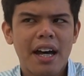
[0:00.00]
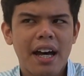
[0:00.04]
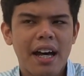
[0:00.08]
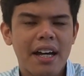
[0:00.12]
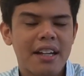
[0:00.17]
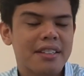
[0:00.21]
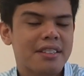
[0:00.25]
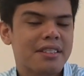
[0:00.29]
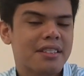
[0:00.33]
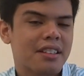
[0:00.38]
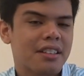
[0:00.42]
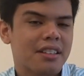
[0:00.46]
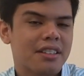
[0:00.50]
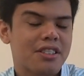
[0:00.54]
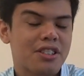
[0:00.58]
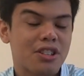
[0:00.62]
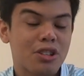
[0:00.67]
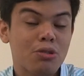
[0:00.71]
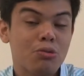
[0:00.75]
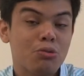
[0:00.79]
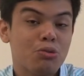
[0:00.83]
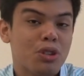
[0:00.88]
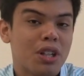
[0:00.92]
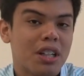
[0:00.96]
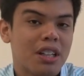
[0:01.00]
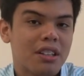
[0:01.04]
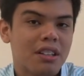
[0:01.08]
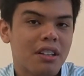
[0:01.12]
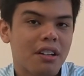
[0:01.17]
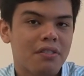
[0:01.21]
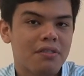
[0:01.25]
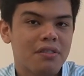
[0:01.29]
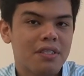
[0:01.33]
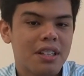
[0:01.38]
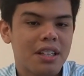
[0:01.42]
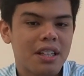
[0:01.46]
as a student
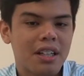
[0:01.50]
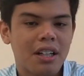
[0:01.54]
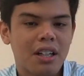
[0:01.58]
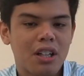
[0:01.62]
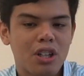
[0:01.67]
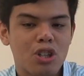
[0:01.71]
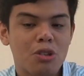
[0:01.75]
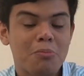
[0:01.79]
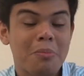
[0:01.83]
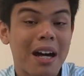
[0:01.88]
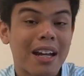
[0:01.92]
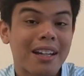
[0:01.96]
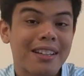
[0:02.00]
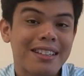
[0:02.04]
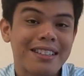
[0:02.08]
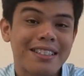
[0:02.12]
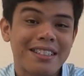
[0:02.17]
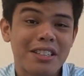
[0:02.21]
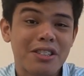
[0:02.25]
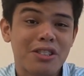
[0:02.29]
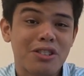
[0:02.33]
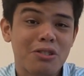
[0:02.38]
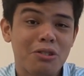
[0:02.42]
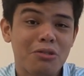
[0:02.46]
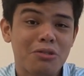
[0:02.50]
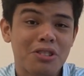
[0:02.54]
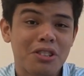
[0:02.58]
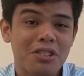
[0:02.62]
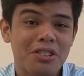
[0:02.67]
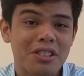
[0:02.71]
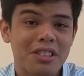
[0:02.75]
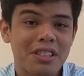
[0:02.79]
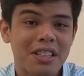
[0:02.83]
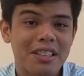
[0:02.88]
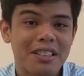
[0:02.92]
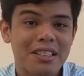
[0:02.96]
of the humanities and
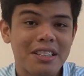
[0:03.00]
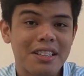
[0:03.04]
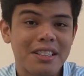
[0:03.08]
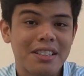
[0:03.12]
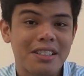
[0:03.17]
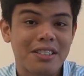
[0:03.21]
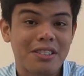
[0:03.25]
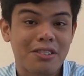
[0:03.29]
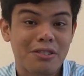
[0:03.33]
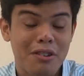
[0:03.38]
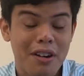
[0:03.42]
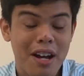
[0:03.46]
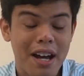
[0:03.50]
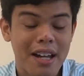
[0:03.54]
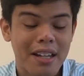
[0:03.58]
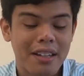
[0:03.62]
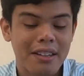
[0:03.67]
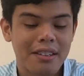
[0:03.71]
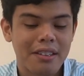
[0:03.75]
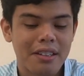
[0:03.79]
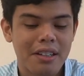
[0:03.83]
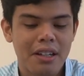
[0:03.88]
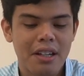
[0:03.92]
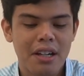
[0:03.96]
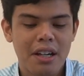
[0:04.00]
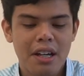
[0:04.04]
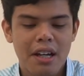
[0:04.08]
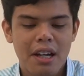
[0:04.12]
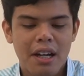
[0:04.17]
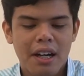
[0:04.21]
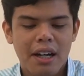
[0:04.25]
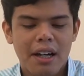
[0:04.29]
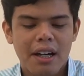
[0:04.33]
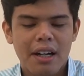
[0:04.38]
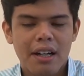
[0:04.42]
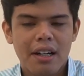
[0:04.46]
social studies strand,
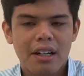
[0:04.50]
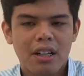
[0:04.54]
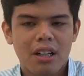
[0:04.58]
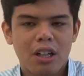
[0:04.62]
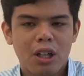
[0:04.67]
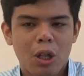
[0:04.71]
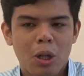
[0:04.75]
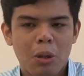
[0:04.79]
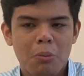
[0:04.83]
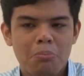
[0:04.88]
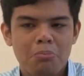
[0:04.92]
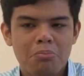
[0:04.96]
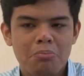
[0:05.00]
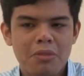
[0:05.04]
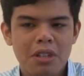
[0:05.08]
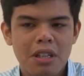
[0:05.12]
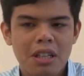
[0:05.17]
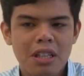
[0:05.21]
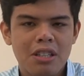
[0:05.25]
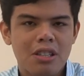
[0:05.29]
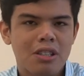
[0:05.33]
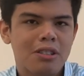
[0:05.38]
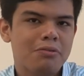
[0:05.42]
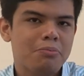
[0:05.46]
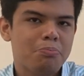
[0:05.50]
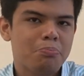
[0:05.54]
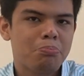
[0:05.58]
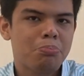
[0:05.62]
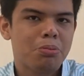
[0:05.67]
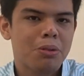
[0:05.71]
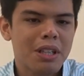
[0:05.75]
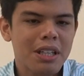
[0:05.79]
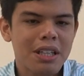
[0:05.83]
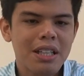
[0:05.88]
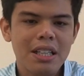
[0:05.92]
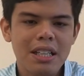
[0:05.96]
it's
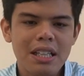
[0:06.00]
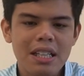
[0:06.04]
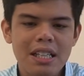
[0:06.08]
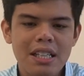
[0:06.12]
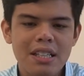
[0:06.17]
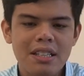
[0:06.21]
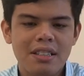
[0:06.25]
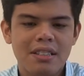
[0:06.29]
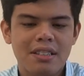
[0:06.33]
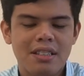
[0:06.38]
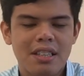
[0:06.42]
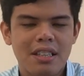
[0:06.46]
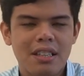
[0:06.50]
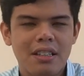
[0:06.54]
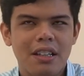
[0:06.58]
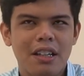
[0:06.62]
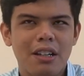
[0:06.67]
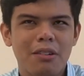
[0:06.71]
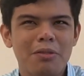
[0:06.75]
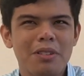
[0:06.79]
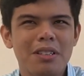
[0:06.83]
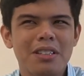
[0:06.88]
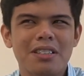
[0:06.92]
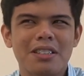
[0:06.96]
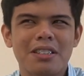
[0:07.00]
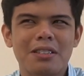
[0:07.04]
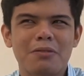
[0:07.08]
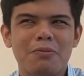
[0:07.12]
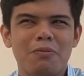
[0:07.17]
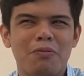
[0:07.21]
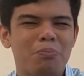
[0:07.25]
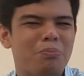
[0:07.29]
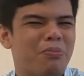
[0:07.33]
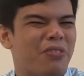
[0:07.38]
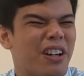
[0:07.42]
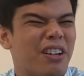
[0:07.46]
pretty easy. It
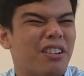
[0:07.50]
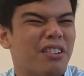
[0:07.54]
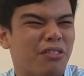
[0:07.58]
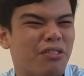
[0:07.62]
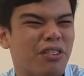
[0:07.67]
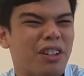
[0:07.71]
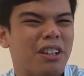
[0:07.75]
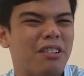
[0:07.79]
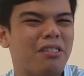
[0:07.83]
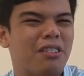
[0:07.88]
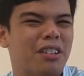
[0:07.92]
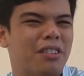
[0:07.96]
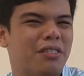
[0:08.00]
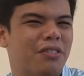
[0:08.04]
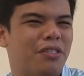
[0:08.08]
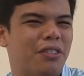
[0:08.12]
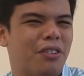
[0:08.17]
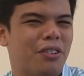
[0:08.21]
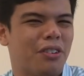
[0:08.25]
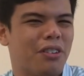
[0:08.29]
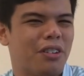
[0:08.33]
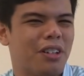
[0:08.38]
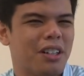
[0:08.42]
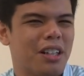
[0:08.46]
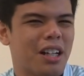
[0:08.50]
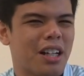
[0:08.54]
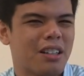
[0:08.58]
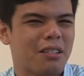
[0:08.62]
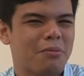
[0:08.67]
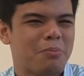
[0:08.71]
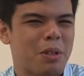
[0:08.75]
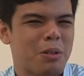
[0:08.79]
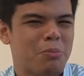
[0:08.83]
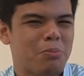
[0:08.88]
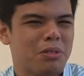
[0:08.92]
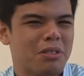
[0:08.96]
was very frequent for a lot
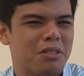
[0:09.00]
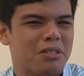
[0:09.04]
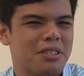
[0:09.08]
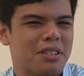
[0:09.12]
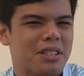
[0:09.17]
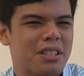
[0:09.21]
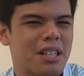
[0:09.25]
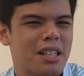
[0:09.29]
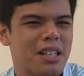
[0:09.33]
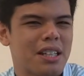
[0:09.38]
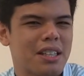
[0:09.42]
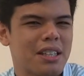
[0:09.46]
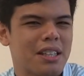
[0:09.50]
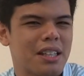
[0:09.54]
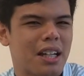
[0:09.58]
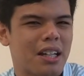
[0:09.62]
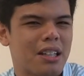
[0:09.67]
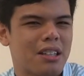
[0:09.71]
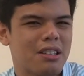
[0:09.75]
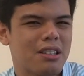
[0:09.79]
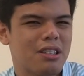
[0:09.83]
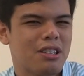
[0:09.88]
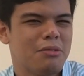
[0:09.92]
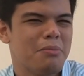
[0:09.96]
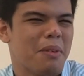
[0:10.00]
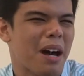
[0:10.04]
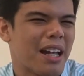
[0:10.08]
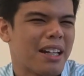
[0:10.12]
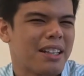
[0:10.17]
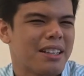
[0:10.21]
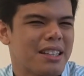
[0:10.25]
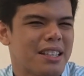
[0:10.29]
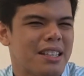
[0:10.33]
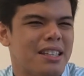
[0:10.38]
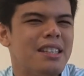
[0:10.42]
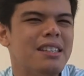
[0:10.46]
of people to say that
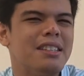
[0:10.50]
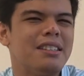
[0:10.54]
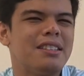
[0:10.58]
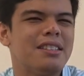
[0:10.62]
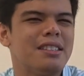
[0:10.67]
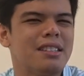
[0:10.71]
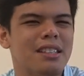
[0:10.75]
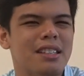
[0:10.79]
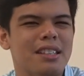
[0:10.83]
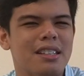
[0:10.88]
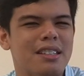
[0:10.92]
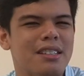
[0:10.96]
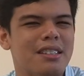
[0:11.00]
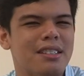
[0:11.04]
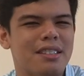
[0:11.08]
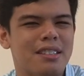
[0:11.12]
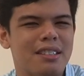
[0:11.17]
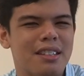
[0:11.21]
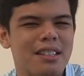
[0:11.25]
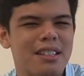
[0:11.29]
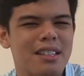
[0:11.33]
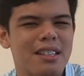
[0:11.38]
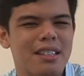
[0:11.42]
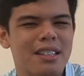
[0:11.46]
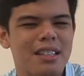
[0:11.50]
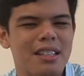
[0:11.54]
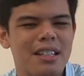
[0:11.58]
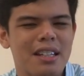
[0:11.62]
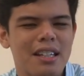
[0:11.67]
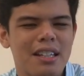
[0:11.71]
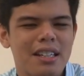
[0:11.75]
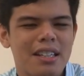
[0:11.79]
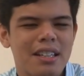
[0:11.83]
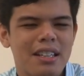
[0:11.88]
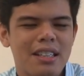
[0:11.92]
humanities is the